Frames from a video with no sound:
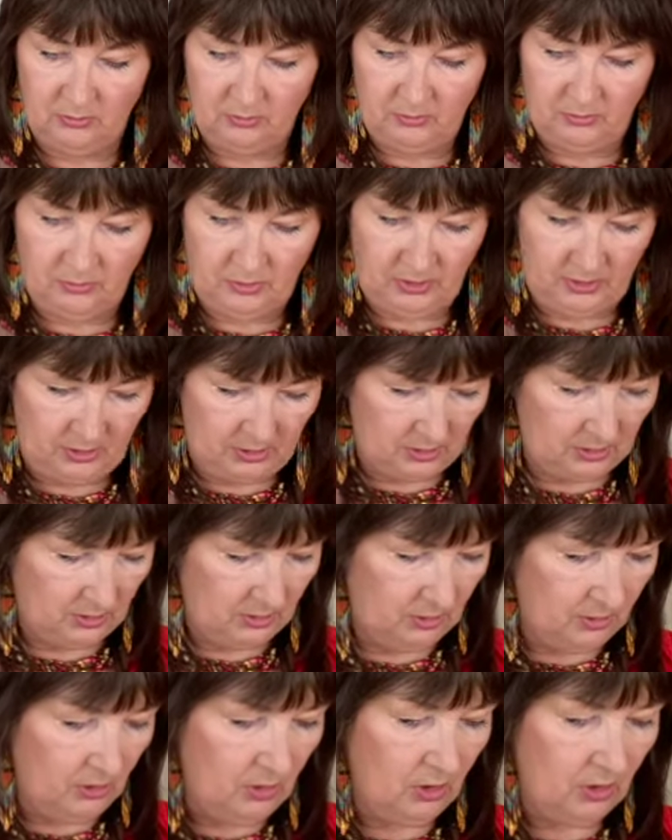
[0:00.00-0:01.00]
But
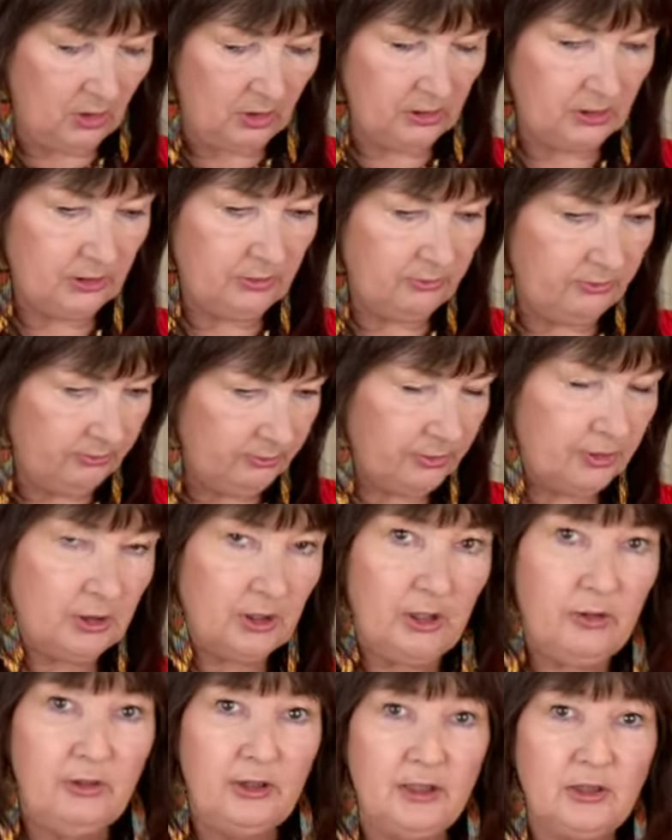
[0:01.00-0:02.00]
oh, it's
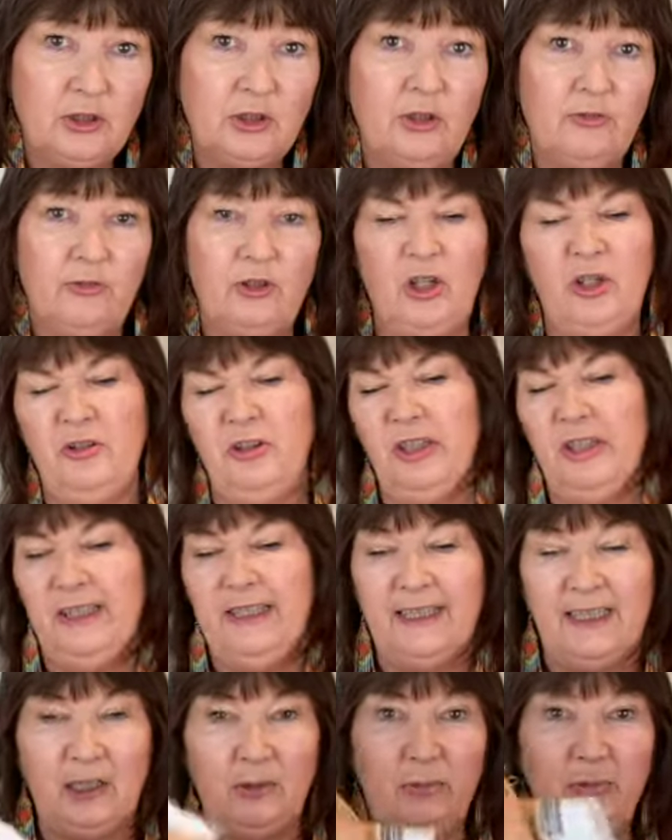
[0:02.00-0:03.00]
so nice and soft. Only a
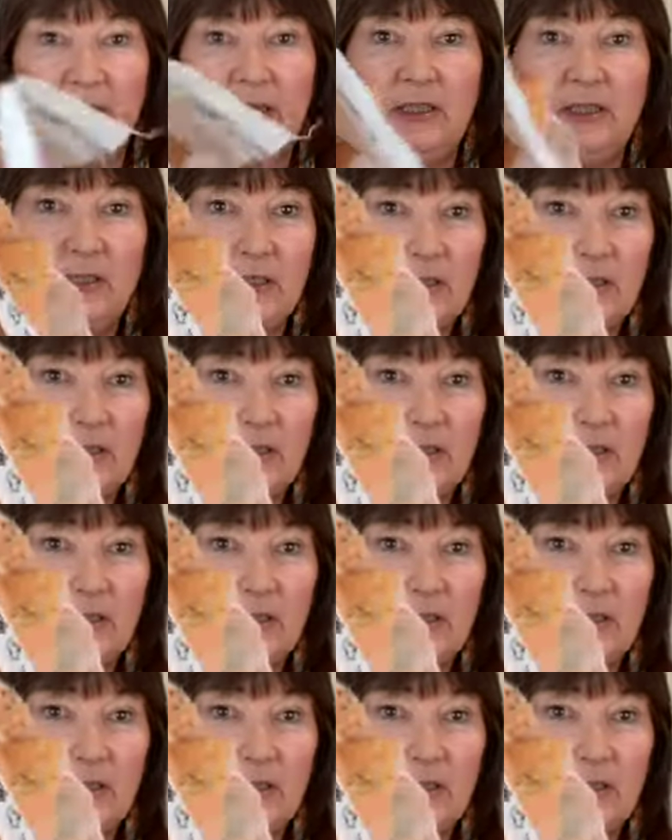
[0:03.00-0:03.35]
little piece,